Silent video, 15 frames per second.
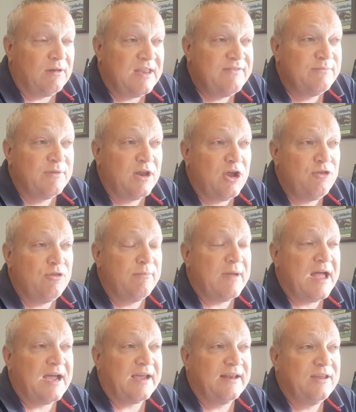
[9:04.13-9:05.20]
leave him alone in the
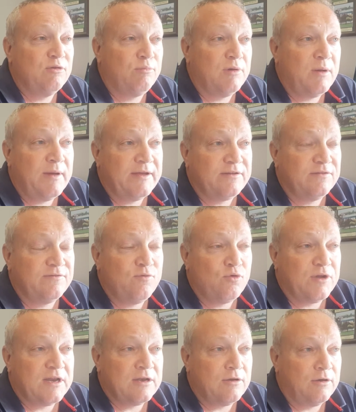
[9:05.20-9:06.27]
market. He'll blow out to
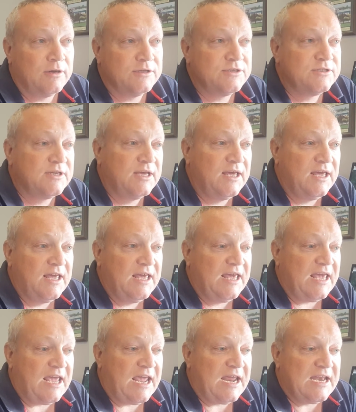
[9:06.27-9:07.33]
$14,
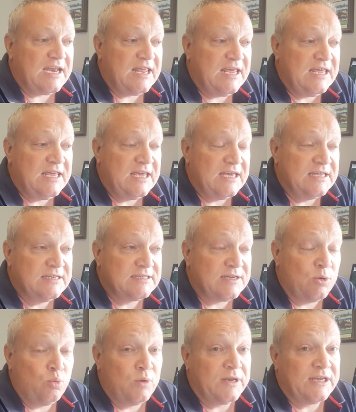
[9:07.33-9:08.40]
and he is
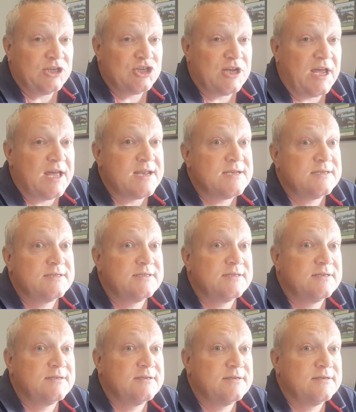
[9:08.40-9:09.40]
a winning chance.